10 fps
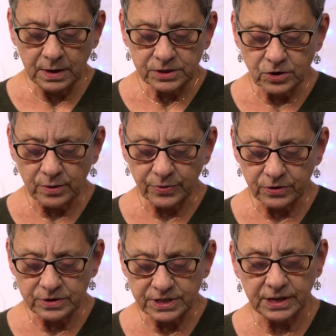Psalm
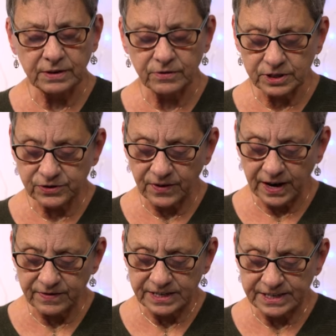13, verse
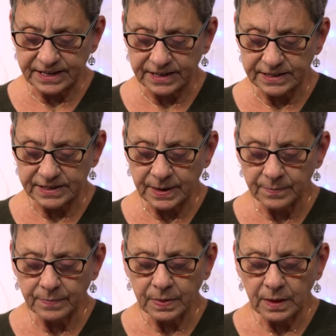5 and 6.
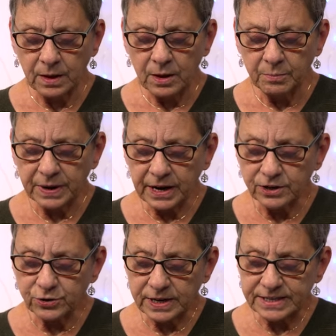But I
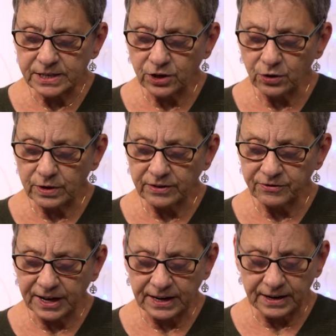trust in your
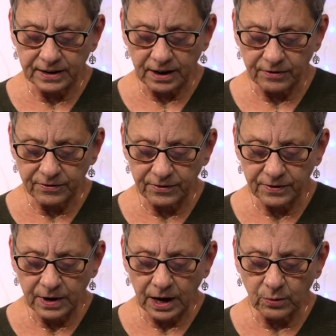unfailing love.
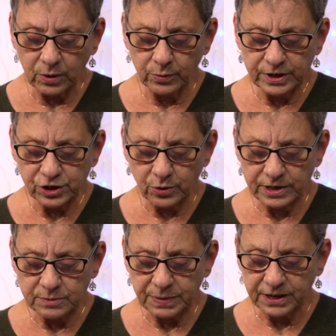I will
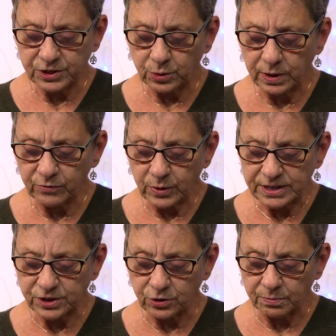rejoice because you have
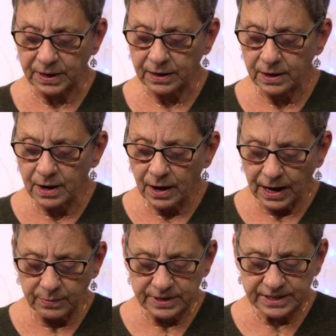rescued me.
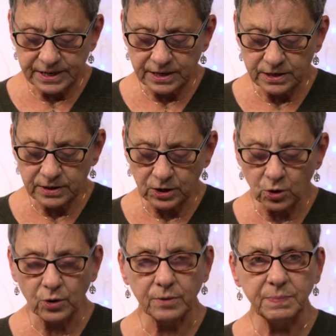I will sing to the
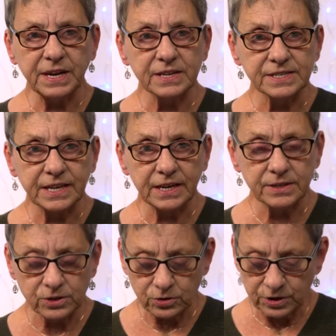Lord because he
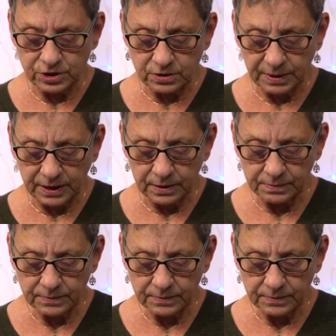is good to me.